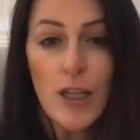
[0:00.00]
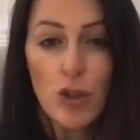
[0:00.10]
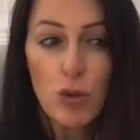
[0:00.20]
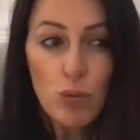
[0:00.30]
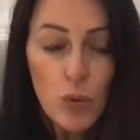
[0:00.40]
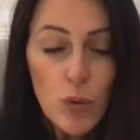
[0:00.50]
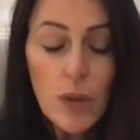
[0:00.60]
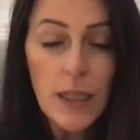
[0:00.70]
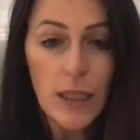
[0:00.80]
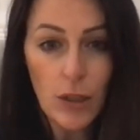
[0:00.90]

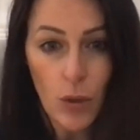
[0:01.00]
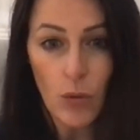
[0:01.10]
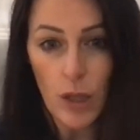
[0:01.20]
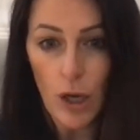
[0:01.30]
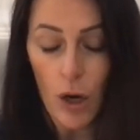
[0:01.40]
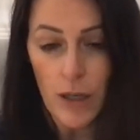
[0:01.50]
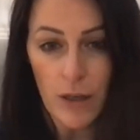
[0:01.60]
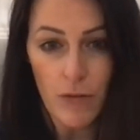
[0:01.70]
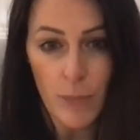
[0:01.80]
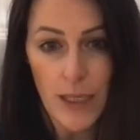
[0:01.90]
truly know the art
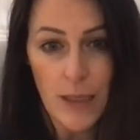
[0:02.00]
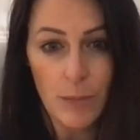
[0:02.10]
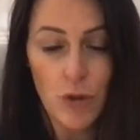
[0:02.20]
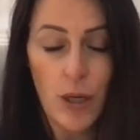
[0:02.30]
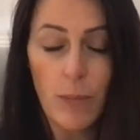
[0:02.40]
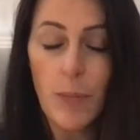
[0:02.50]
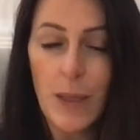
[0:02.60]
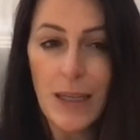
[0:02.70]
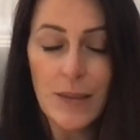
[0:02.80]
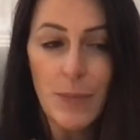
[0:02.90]
of mediumship
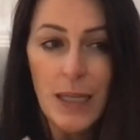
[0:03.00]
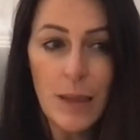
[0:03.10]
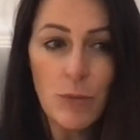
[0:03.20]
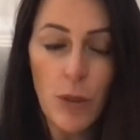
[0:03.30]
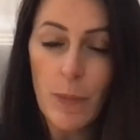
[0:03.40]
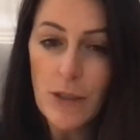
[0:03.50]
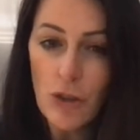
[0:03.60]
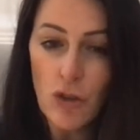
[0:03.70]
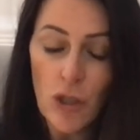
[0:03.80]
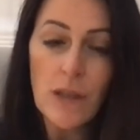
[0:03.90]
because mediumship isn't
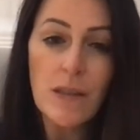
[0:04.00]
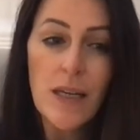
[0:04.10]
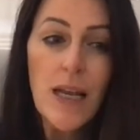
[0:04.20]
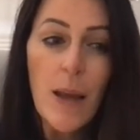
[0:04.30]
just